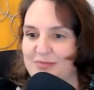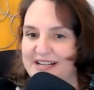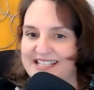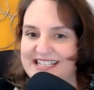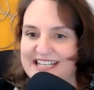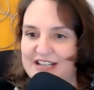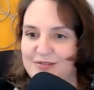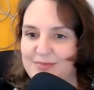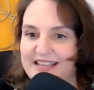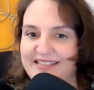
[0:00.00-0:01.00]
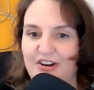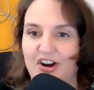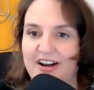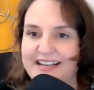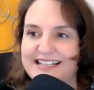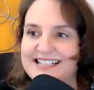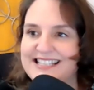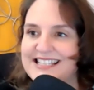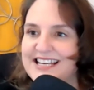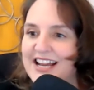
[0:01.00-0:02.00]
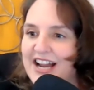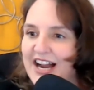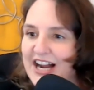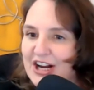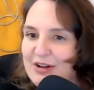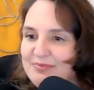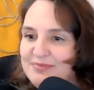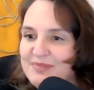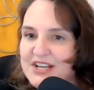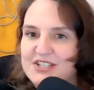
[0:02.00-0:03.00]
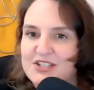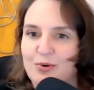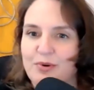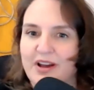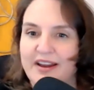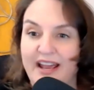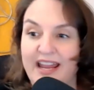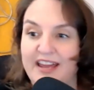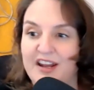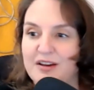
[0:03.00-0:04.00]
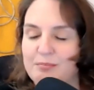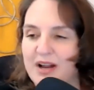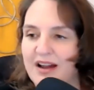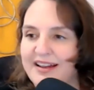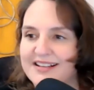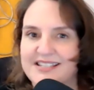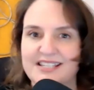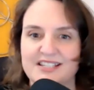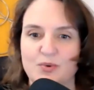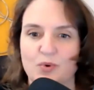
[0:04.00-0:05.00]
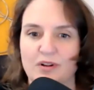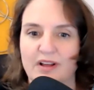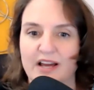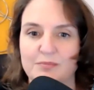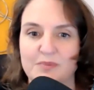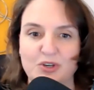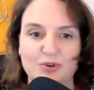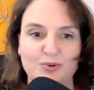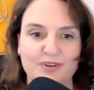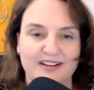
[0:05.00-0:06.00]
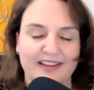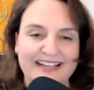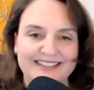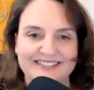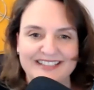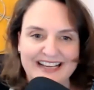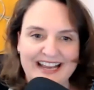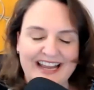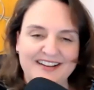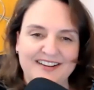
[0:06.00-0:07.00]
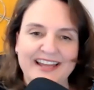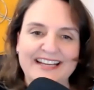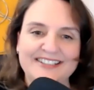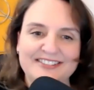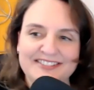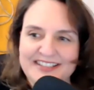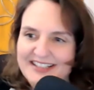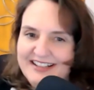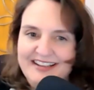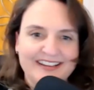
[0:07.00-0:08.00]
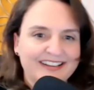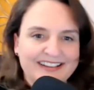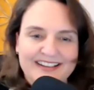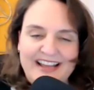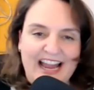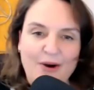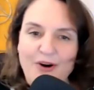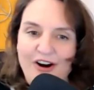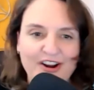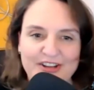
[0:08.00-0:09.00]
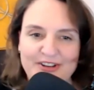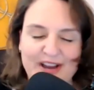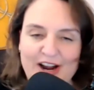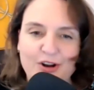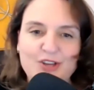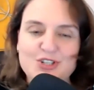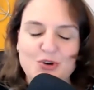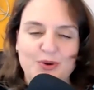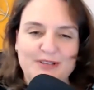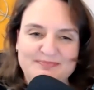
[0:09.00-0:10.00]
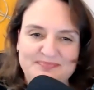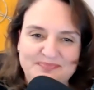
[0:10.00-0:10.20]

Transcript: him. I see him in the audience. Um, so, uh, Hannah, my assistant, will unmute Clayton. And, Clayton, how are you? How are you doing?